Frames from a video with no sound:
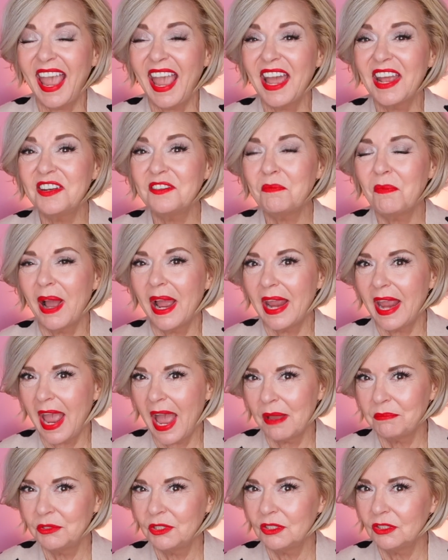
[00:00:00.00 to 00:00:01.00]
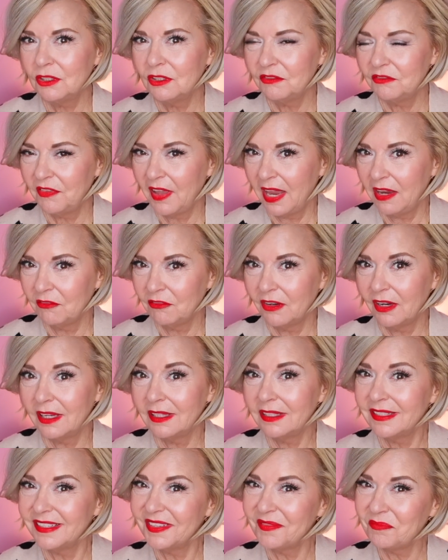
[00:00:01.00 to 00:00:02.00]
and my absolute
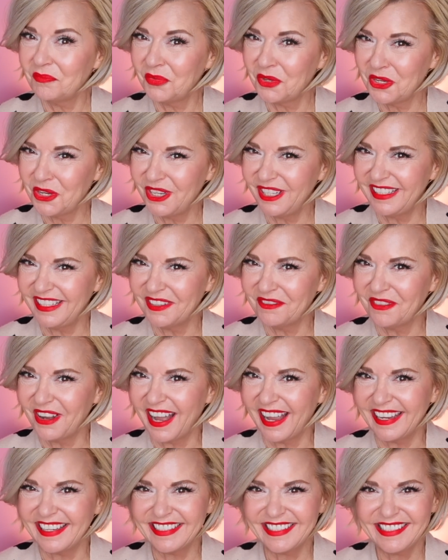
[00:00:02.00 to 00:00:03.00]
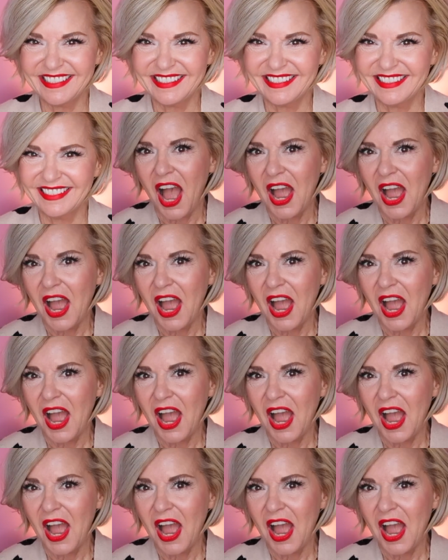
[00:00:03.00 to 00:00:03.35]
favorite beauty device.